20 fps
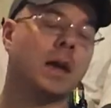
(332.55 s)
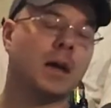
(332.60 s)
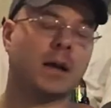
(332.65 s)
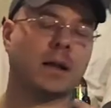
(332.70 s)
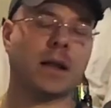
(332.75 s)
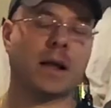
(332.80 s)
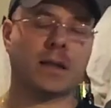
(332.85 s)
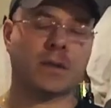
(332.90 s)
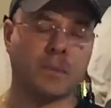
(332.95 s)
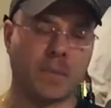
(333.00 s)
A
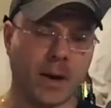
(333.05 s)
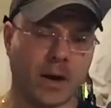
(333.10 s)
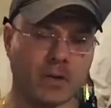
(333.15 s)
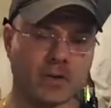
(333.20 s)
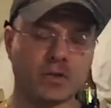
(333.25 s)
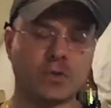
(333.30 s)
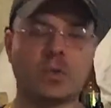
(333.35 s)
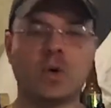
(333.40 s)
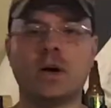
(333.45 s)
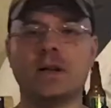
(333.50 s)
lot of the
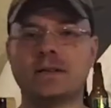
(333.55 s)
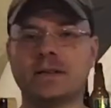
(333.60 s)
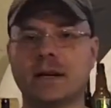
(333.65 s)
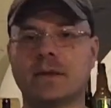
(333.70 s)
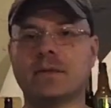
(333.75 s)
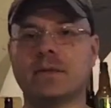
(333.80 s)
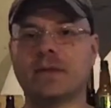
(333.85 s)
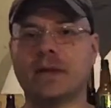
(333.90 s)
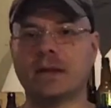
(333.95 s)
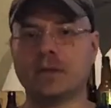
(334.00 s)
Belgian ones and
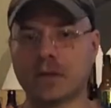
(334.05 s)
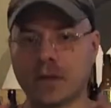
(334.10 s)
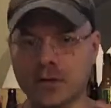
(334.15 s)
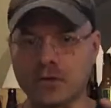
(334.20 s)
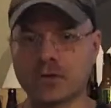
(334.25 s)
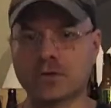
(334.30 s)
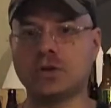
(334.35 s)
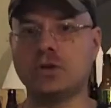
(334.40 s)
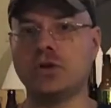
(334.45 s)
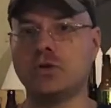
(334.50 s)
everything,
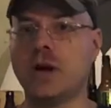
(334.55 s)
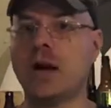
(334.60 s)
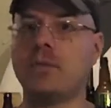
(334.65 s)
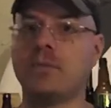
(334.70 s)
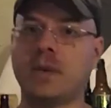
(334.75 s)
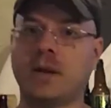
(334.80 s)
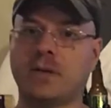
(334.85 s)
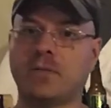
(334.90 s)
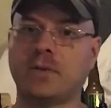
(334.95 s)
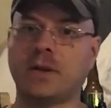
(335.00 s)
those do have
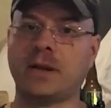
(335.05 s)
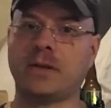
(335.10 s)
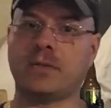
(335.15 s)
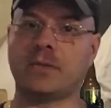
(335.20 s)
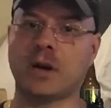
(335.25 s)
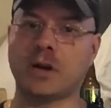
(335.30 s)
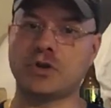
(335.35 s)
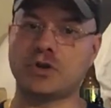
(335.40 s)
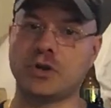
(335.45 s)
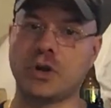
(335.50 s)
big flavor,
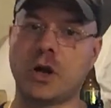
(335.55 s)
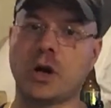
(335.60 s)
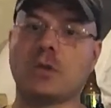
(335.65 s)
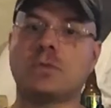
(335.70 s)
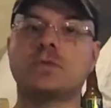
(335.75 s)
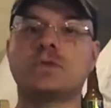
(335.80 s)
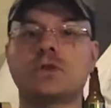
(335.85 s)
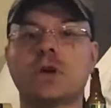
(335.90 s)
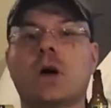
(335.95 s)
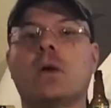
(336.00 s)
as you know.
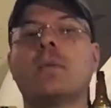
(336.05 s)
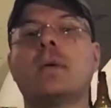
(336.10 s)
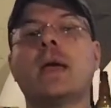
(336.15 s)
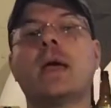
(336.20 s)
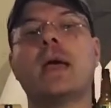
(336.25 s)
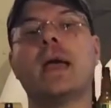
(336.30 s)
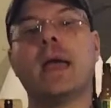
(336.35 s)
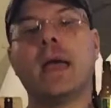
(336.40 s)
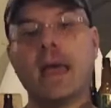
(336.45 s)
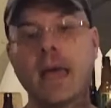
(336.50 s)
So,
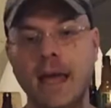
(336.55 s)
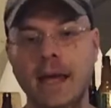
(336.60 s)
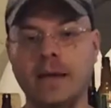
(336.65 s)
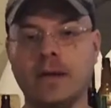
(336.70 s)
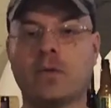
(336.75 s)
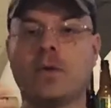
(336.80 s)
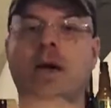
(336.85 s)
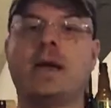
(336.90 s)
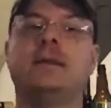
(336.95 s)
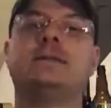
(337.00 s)

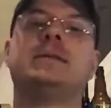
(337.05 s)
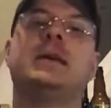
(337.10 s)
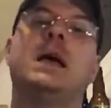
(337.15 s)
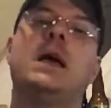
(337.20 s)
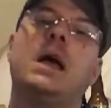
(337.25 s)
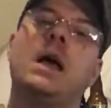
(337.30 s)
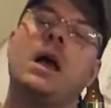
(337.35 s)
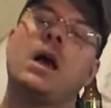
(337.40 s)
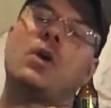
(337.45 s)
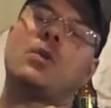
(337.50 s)
anyways,
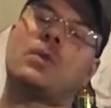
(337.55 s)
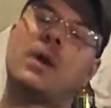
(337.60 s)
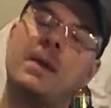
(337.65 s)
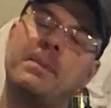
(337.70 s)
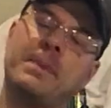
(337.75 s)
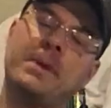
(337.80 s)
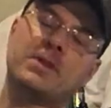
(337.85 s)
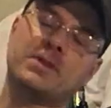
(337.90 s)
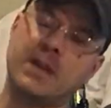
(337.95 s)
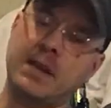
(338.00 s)
Rape
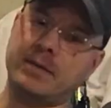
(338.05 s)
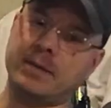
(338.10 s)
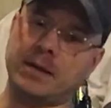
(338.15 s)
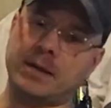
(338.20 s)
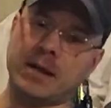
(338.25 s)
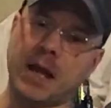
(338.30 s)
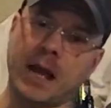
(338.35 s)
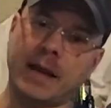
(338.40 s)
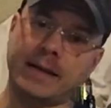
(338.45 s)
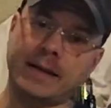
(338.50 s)
Beer is giving it a
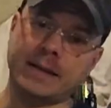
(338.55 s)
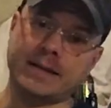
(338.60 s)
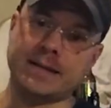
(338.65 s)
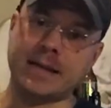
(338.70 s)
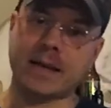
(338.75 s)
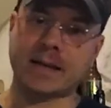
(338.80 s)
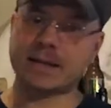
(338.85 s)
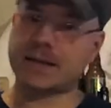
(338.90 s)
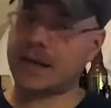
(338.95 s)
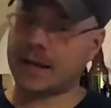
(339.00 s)

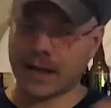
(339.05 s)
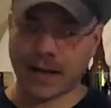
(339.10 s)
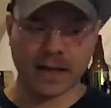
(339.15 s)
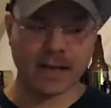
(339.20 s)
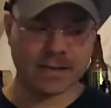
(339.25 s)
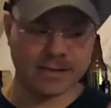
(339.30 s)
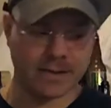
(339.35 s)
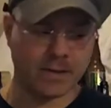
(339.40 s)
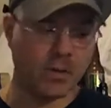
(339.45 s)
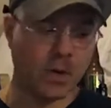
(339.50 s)
96, and I
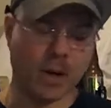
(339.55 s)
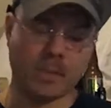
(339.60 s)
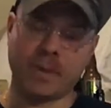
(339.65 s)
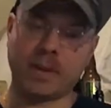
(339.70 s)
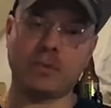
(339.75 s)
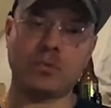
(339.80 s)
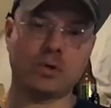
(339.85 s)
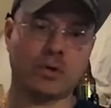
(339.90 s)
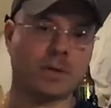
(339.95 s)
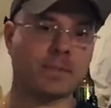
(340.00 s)
can see why
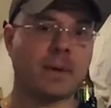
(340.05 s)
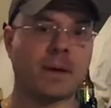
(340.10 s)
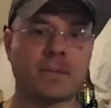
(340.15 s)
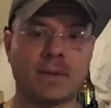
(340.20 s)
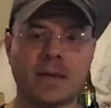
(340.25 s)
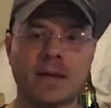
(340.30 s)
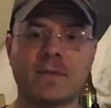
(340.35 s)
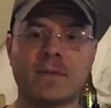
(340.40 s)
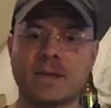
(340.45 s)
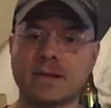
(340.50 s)
people would maybe
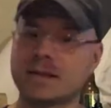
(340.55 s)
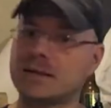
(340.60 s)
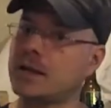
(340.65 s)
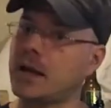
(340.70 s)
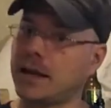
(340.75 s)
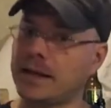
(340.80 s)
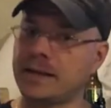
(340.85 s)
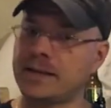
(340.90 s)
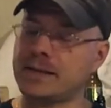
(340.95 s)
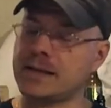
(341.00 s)
give this a
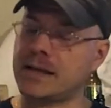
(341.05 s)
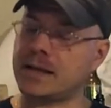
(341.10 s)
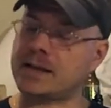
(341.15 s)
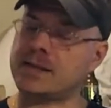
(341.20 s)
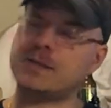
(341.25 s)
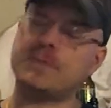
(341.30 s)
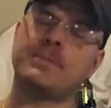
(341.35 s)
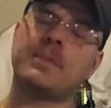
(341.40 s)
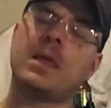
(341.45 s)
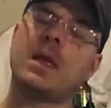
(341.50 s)

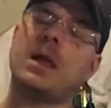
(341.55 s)
96.